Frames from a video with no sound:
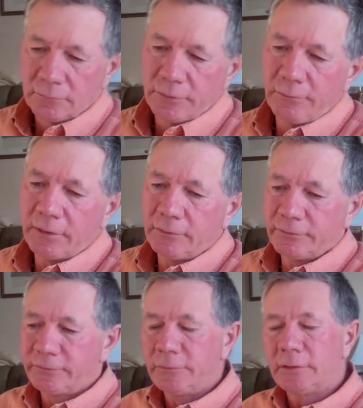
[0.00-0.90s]
We run
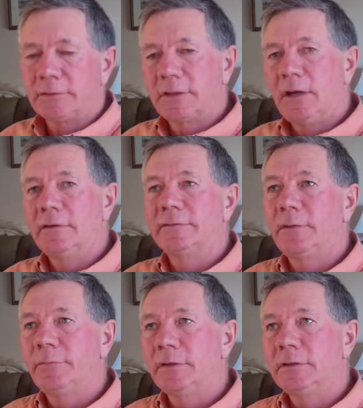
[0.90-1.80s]
those 200 cows
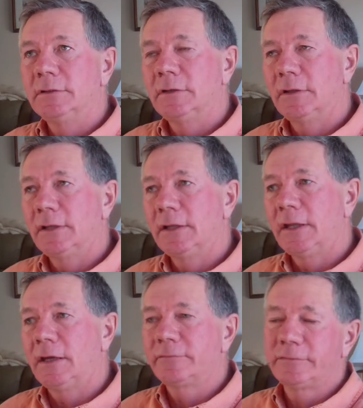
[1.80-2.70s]
up on that
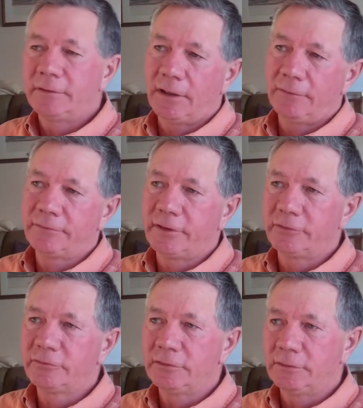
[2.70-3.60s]
half section,